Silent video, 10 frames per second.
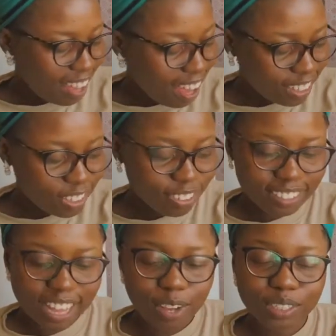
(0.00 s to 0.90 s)
I just
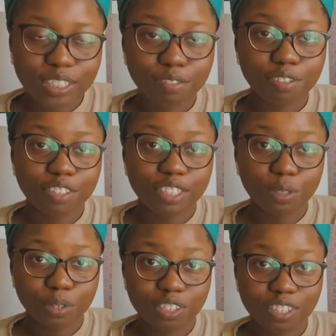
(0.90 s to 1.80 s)
realized how different these
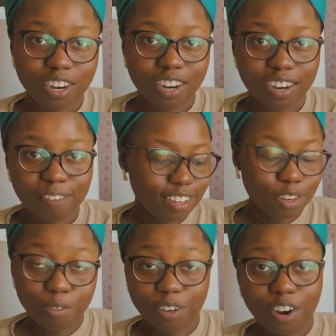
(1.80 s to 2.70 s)
books are, you know,
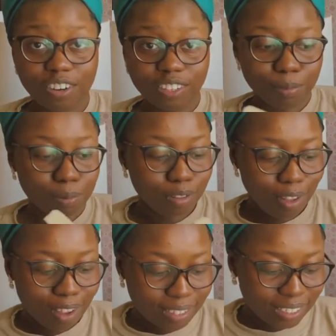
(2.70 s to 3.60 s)
regarding the
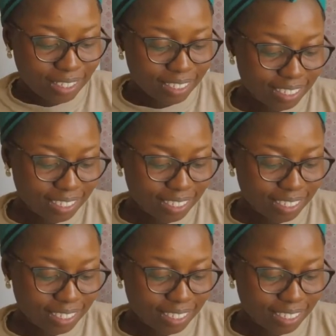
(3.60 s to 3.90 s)
plot.